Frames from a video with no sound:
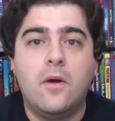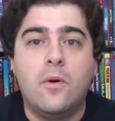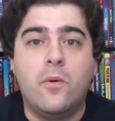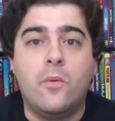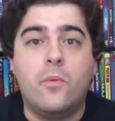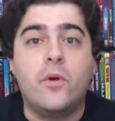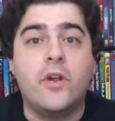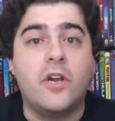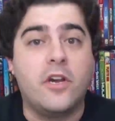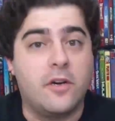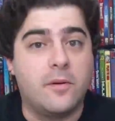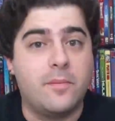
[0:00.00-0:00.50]

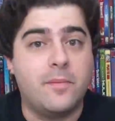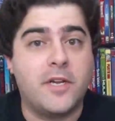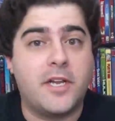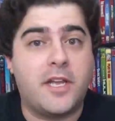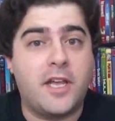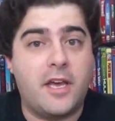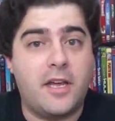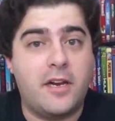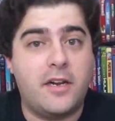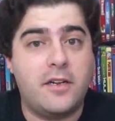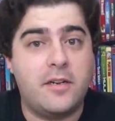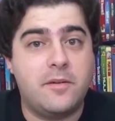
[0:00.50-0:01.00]

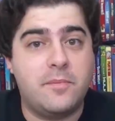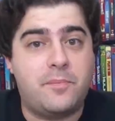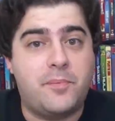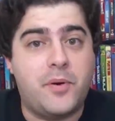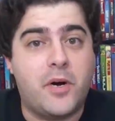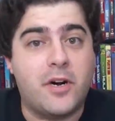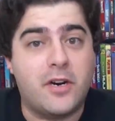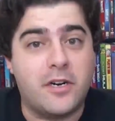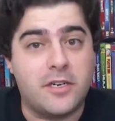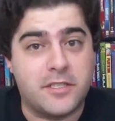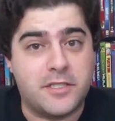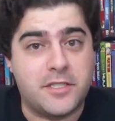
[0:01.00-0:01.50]
Weirdmageddon
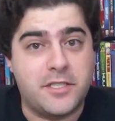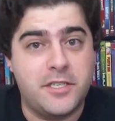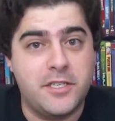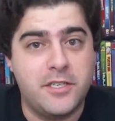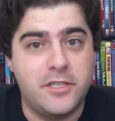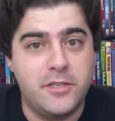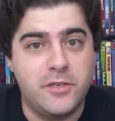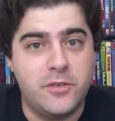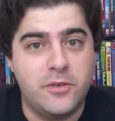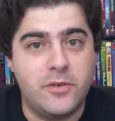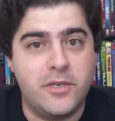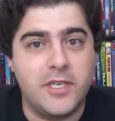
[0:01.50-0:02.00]
Part
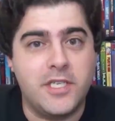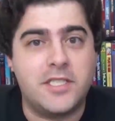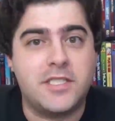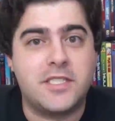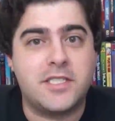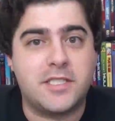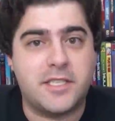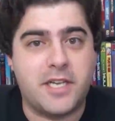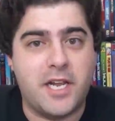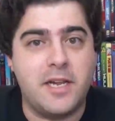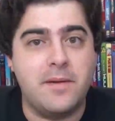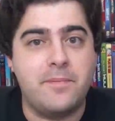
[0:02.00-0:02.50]
2,
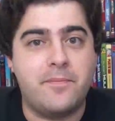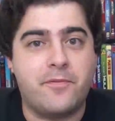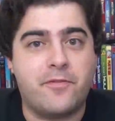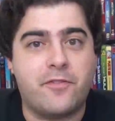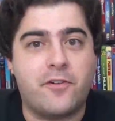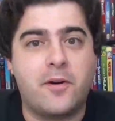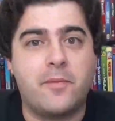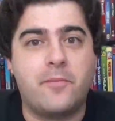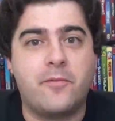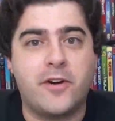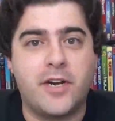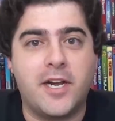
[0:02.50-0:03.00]
Escape
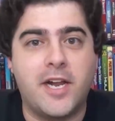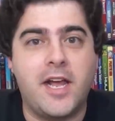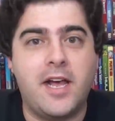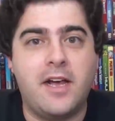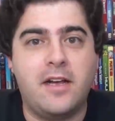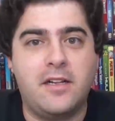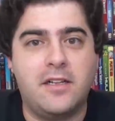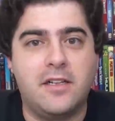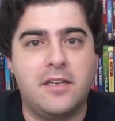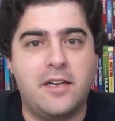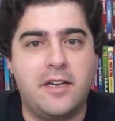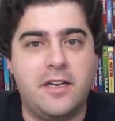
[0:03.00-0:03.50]
from
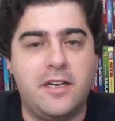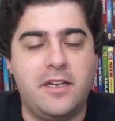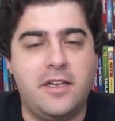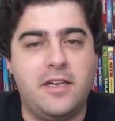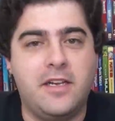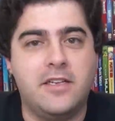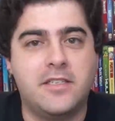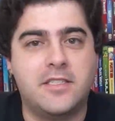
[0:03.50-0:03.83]
Reality.